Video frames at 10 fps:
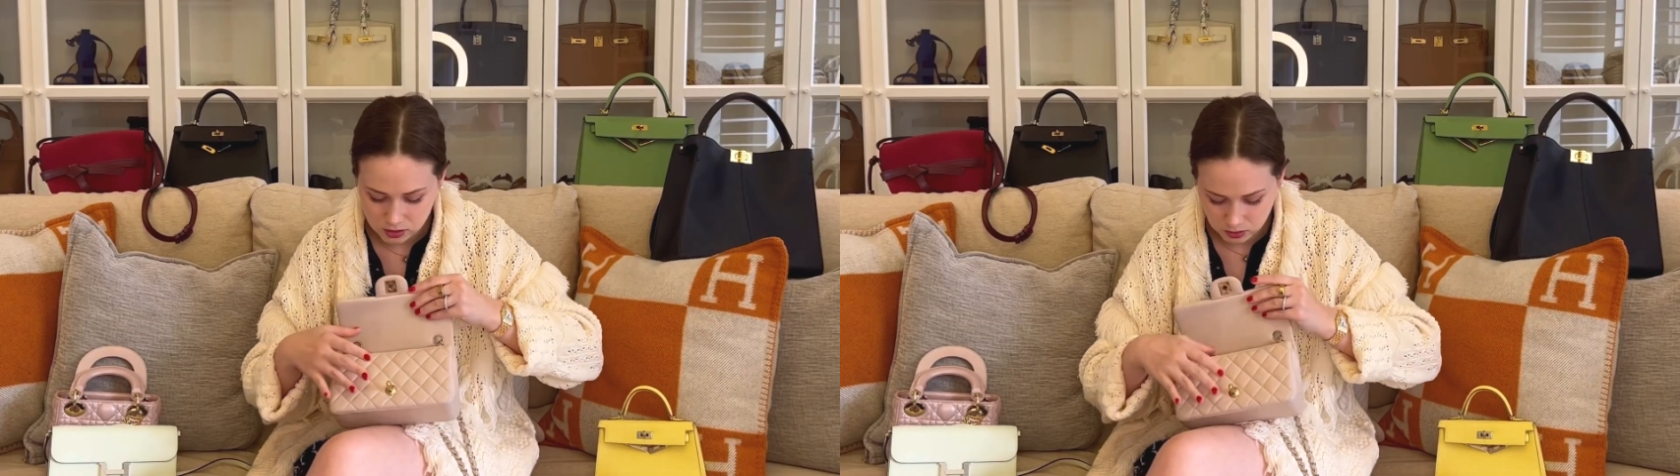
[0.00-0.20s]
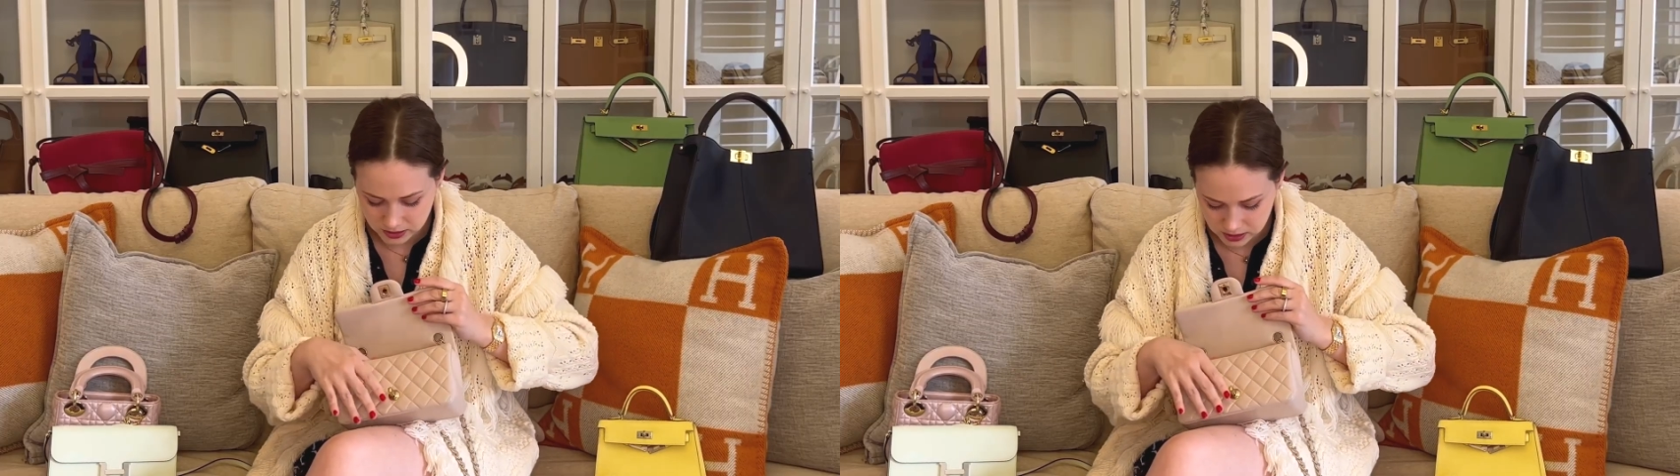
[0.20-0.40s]

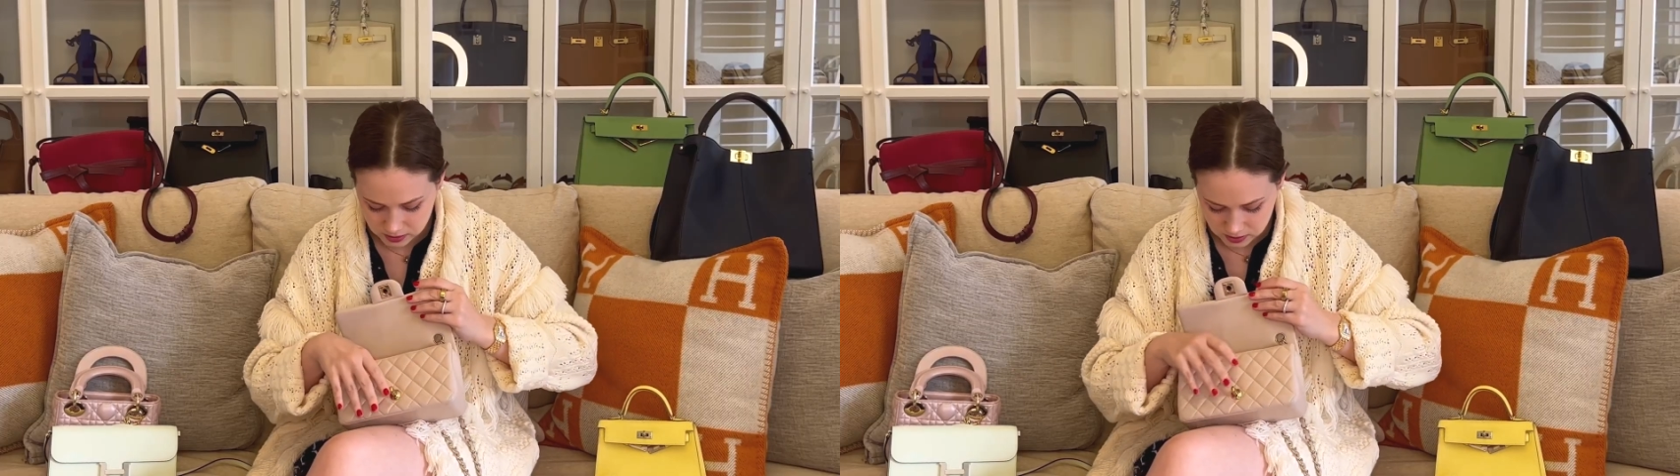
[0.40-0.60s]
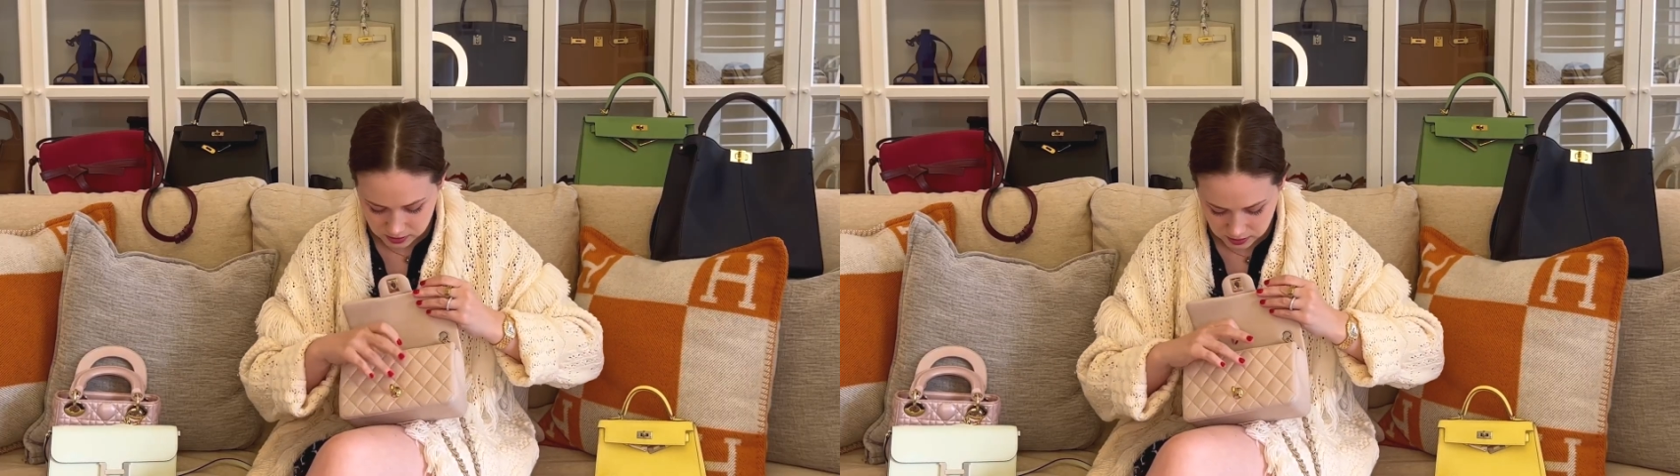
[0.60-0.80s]
so we
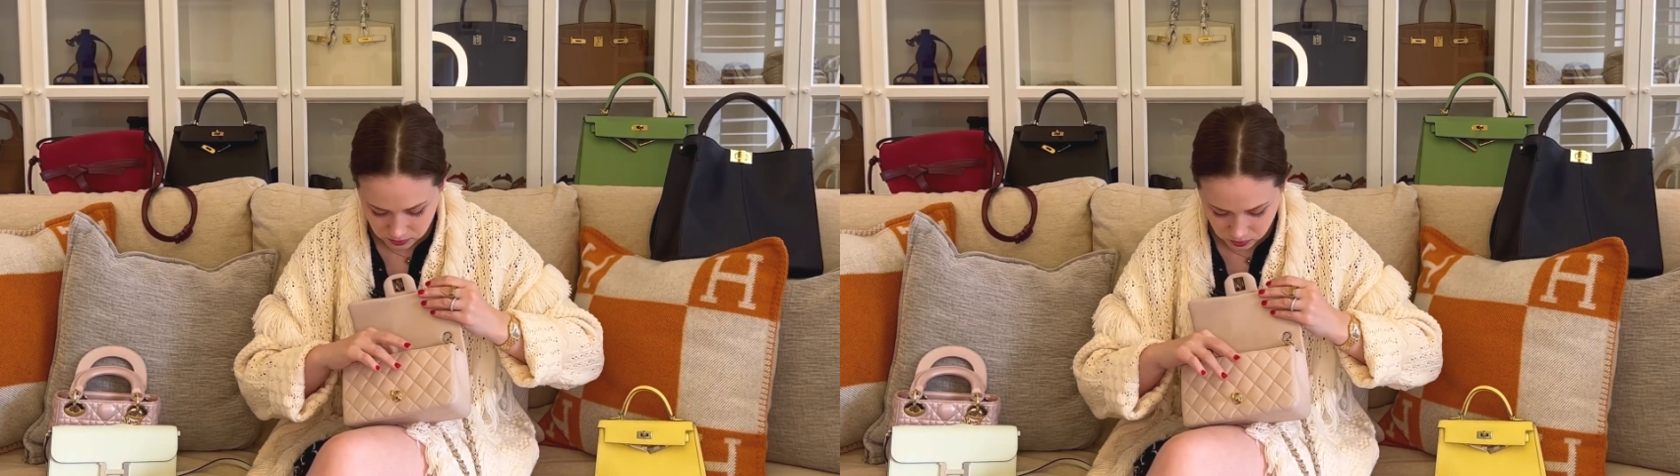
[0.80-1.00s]
can see